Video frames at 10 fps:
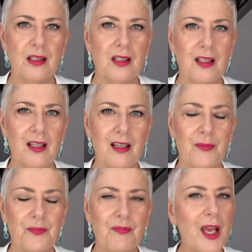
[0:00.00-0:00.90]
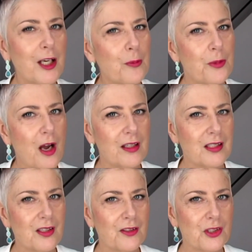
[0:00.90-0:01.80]
The makeup
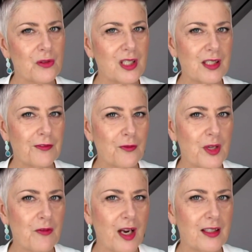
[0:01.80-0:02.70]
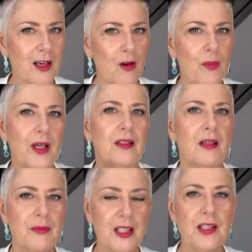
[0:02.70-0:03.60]
products aren't so easy for me right now, but
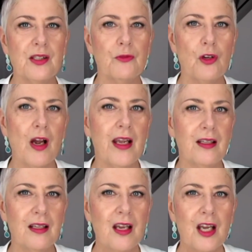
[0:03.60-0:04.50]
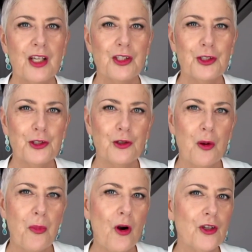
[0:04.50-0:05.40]
at least I'm trying to do
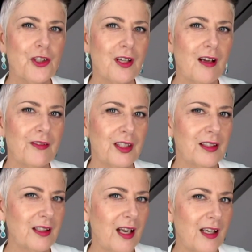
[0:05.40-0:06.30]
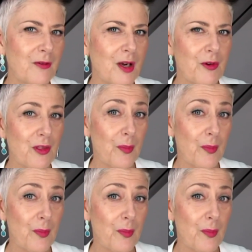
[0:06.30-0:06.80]
a portion of it anyway with the